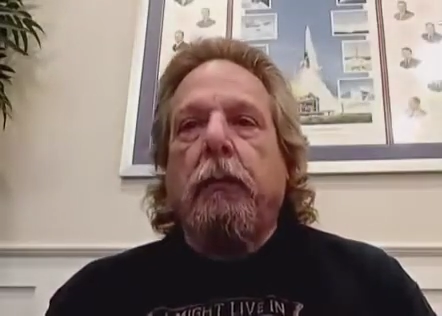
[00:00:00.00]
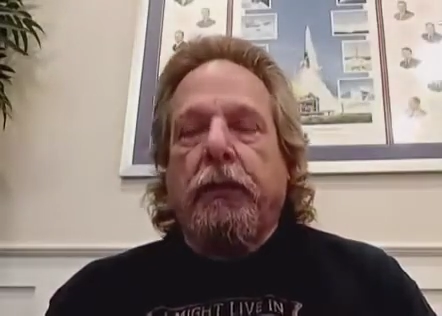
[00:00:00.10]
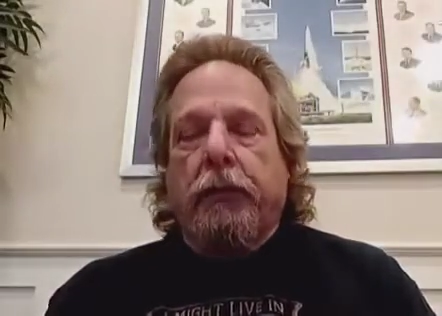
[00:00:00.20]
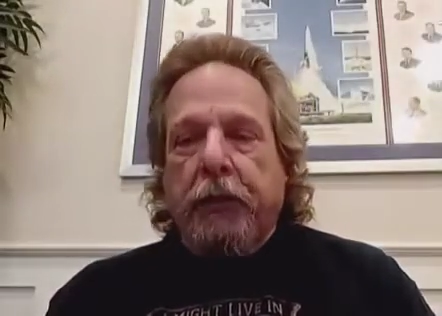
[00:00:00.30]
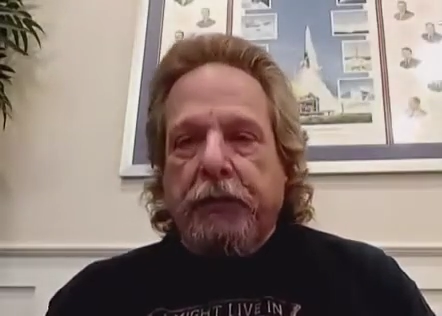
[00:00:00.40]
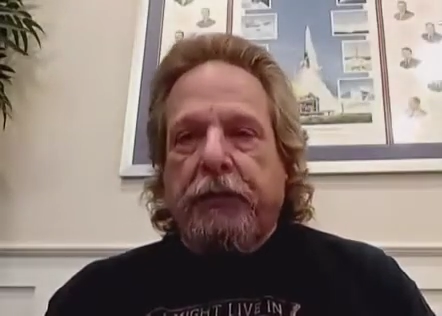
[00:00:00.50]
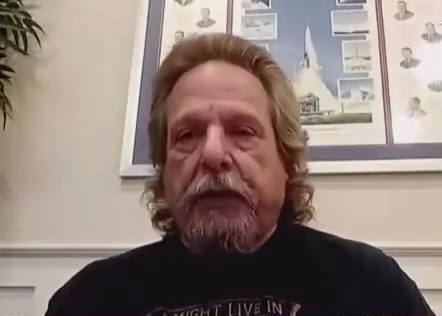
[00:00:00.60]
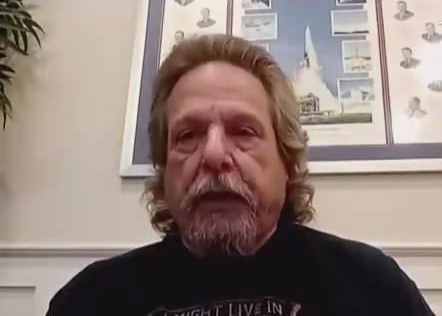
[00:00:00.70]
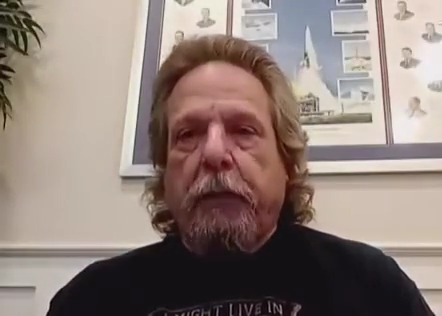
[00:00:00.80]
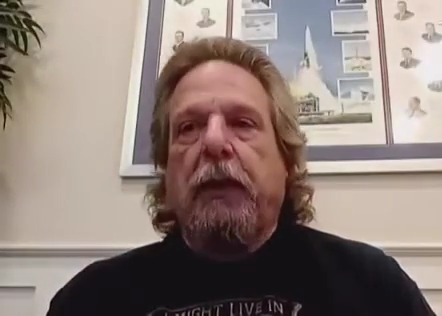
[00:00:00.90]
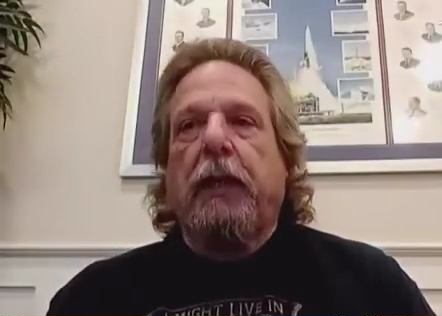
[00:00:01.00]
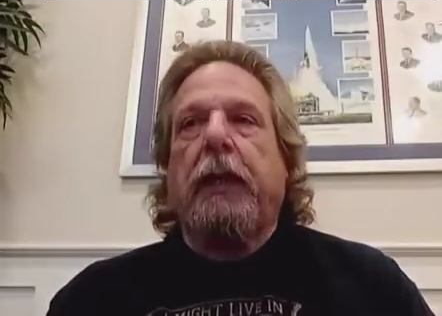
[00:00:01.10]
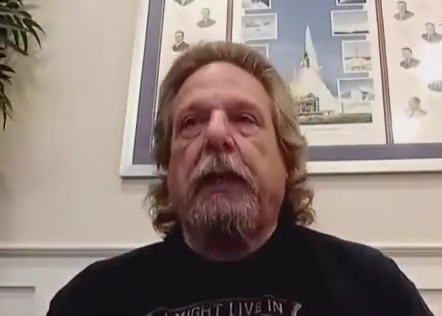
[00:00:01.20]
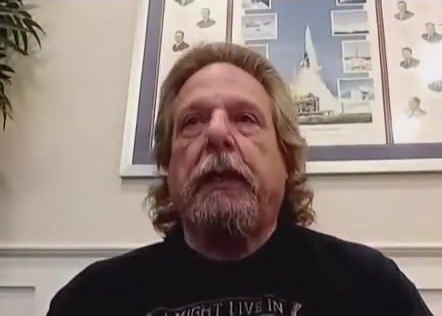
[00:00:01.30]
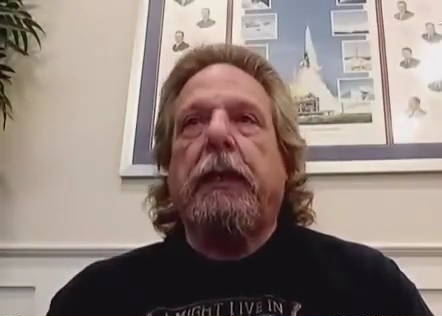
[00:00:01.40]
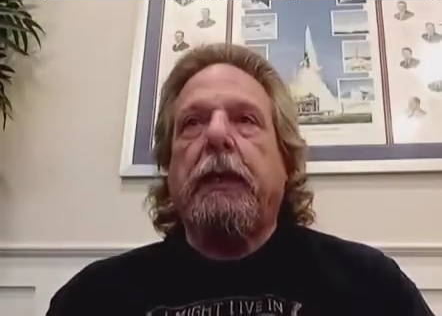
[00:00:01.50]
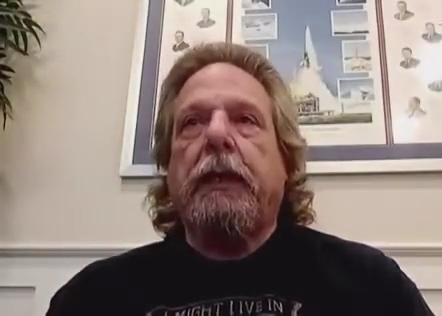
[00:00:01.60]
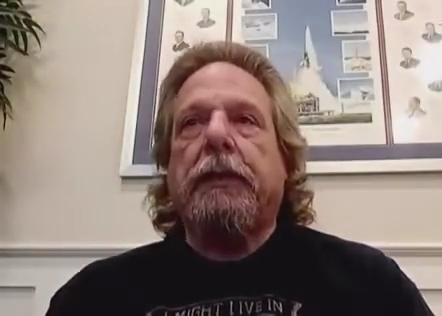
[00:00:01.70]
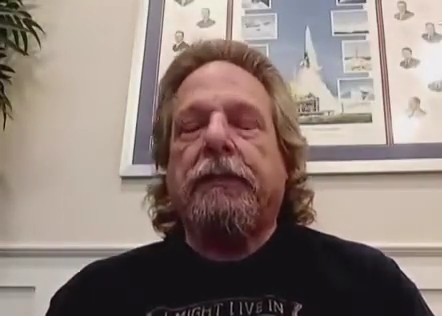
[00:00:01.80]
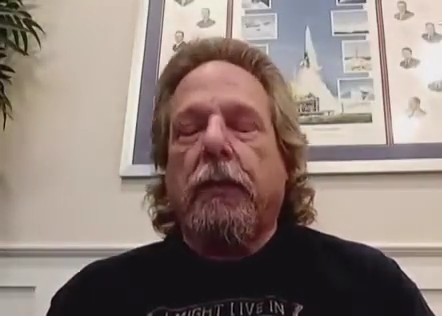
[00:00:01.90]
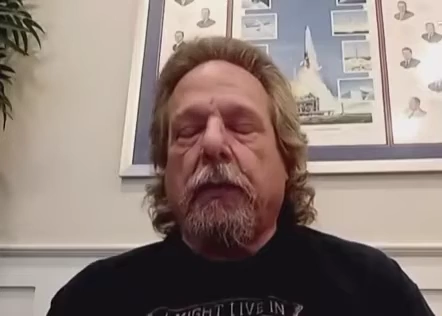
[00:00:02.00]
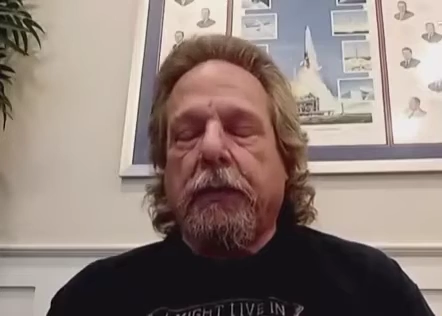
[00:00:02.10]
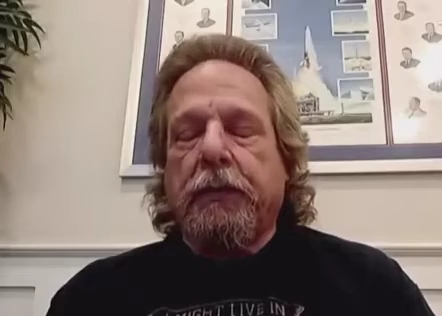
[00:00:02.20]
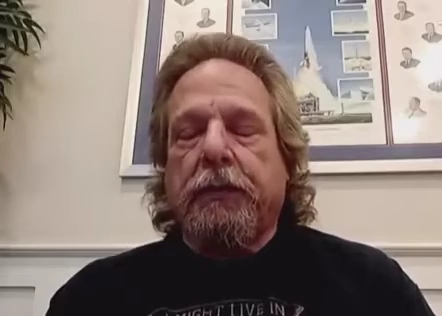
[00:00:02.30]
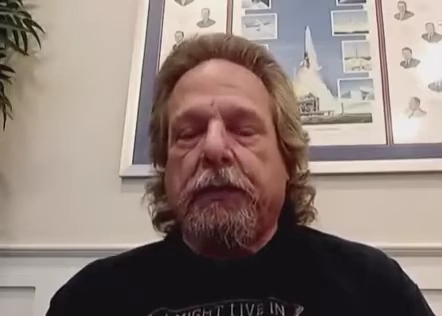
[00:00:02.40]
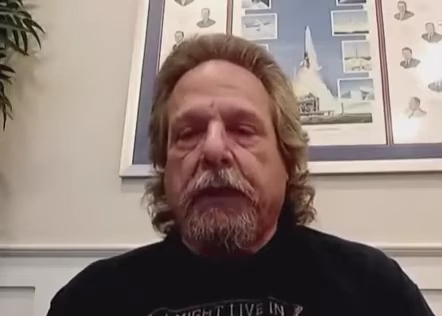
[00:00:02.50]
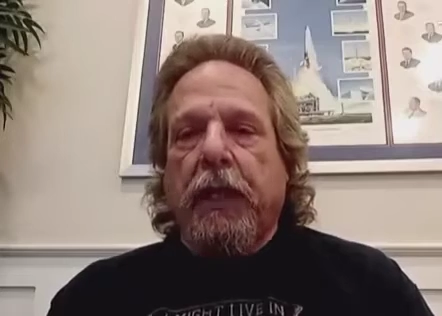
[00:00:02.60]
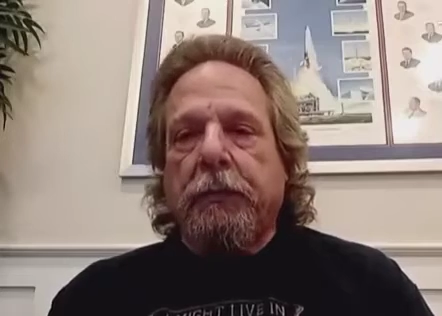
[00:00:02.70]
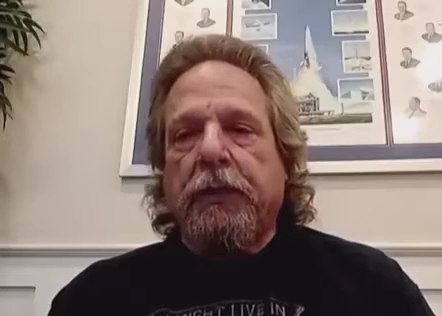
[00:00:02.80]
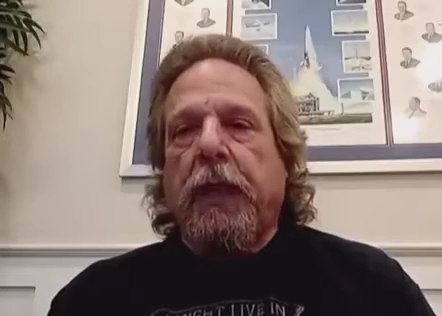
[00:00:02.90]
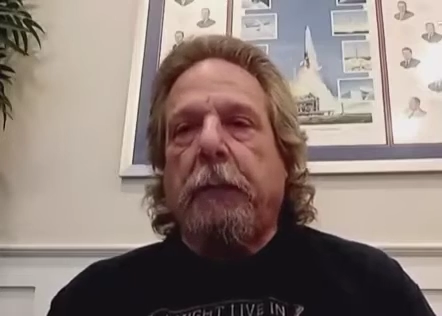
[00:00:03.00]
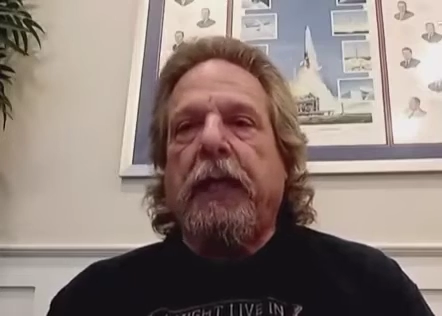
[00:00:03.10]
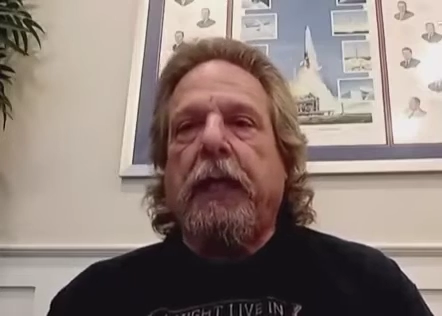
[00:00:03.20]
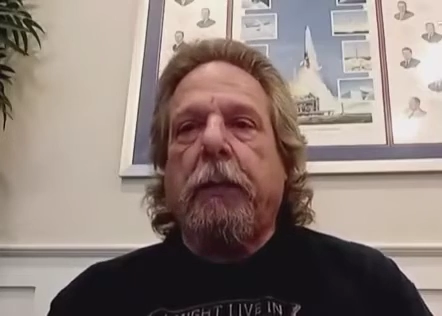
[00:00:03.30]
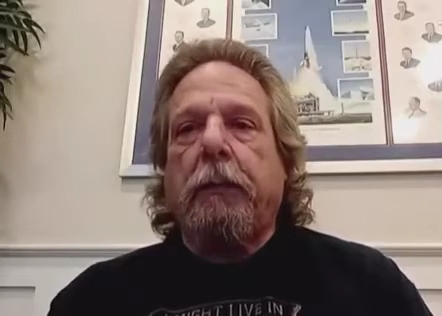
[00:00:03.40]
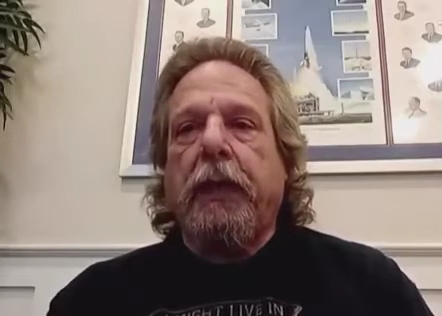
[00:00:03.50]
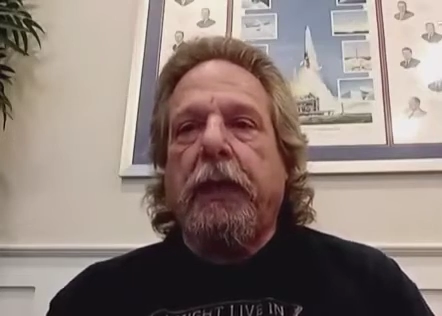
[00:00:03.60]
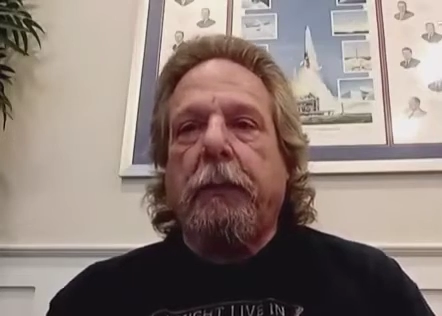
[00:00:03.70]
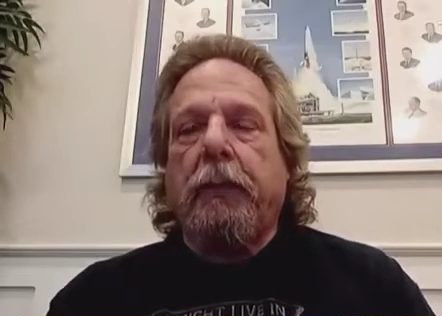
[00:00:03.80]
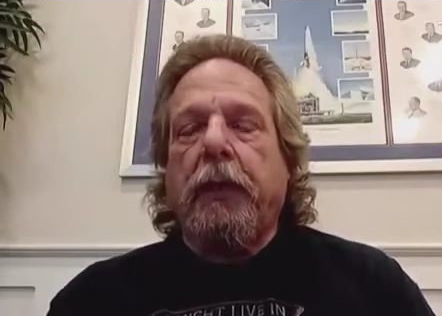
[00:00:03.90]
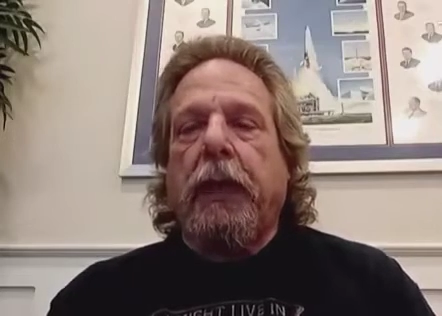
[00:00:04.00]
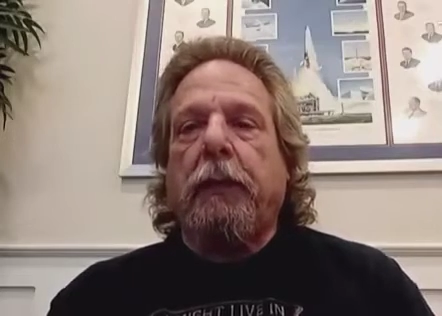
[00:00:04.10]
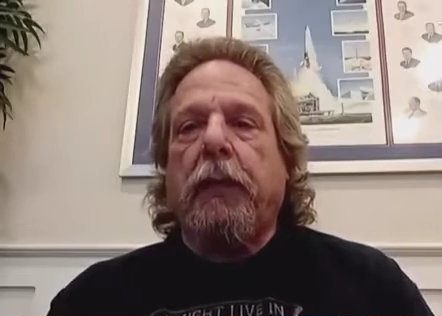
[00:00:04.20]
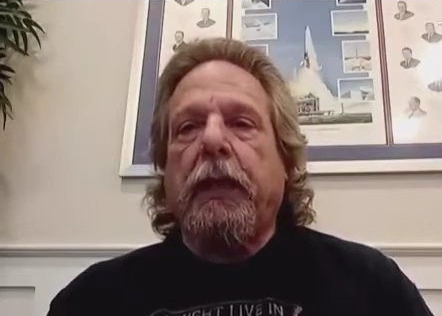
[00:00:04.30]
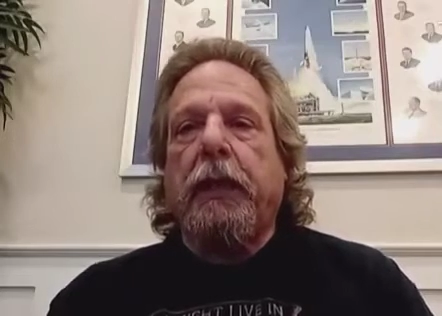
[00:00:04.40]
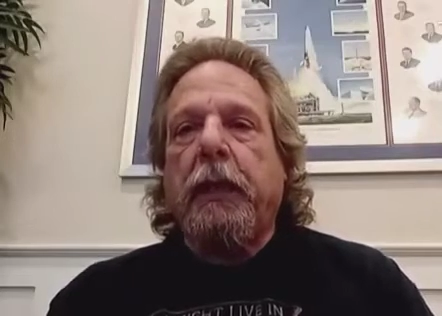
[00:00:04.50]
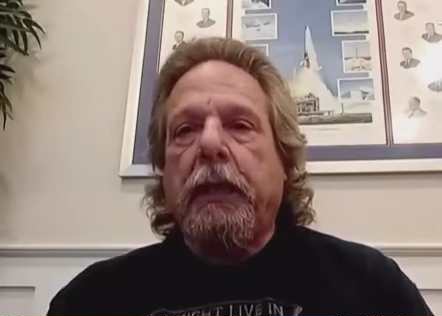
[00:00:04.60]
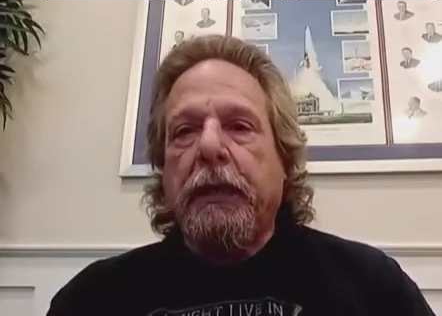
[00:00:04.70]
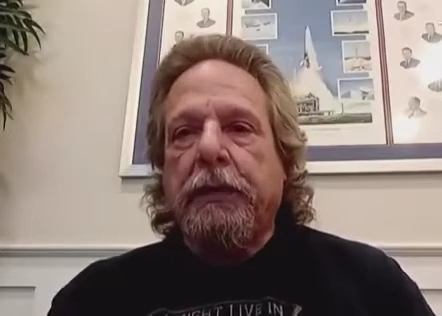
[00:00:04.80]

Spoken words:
with the rest of the airplane as far as jobs not being completed properly,